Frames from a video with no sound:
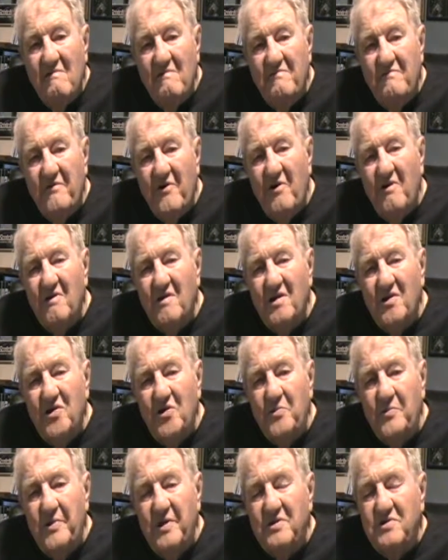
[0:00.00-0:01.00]
fall a
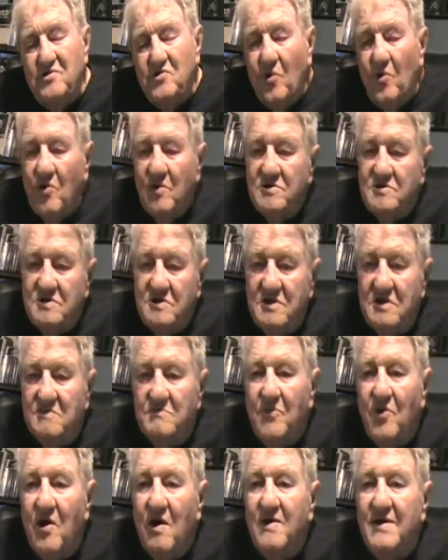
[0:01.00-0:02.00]
little bit towards
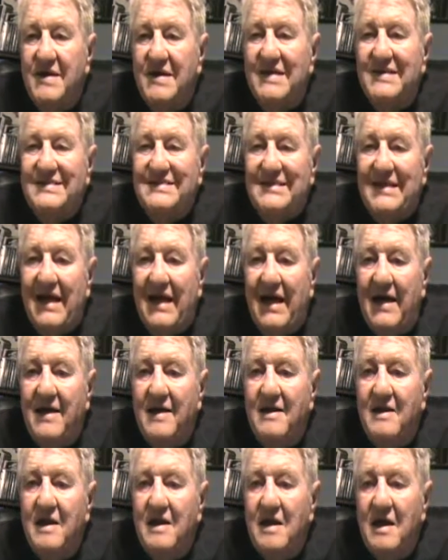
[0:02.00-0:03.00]
the Marquee
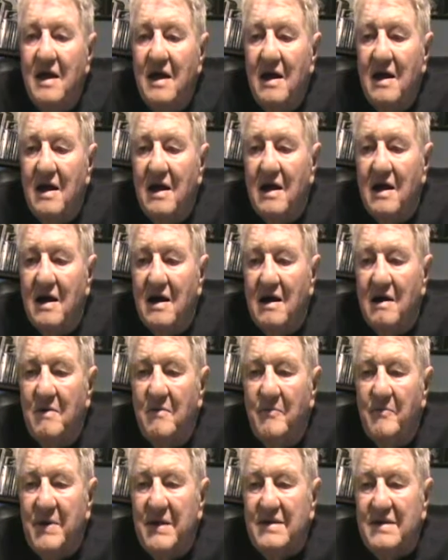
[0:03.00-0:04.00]
side,
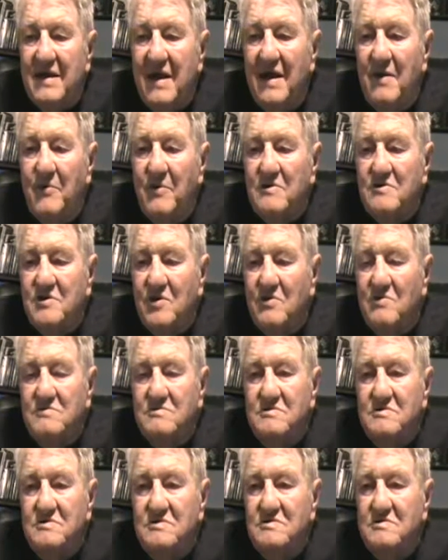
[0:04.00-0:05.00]
but they were
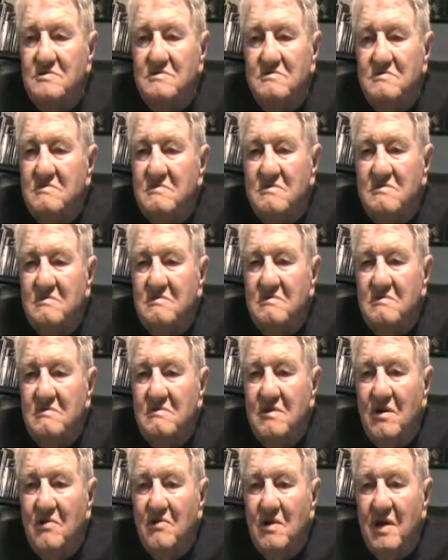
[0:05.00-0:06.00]
so
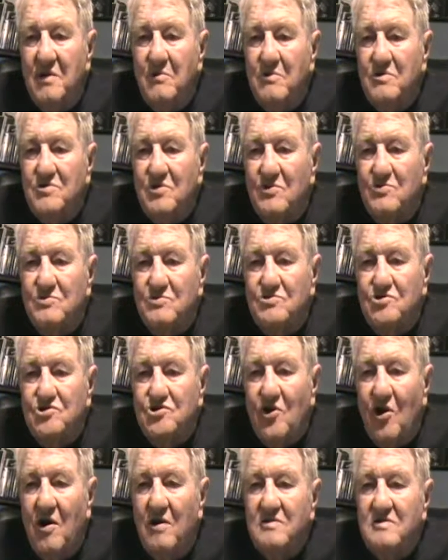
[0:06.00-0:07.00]

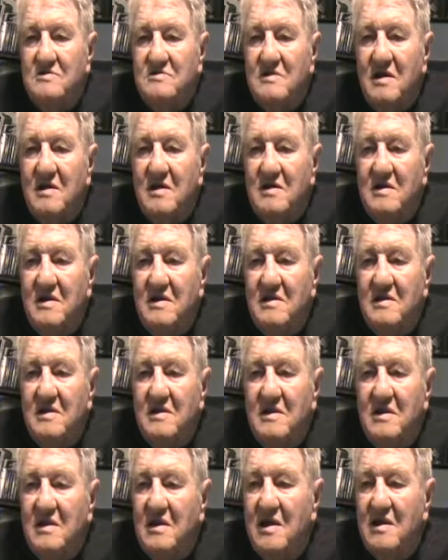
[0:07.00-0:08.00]
short in
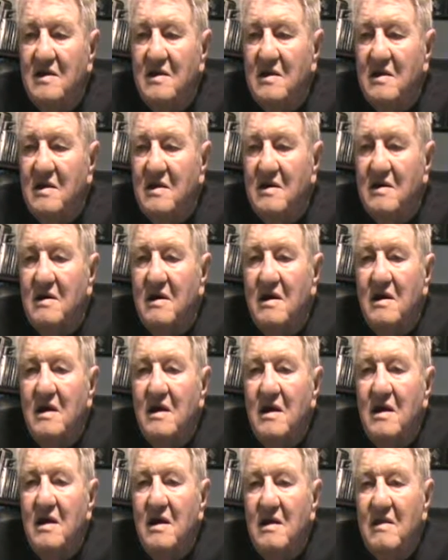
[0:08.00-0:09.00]

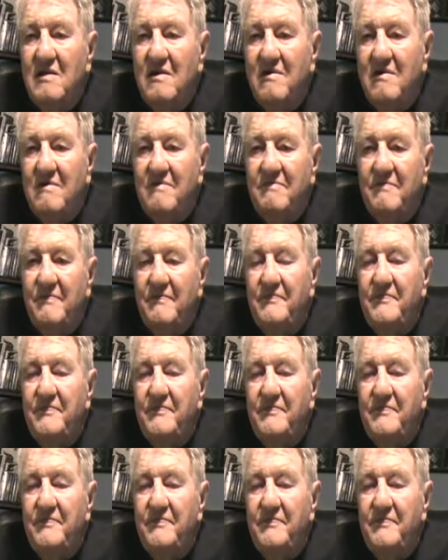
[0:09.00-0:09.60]
their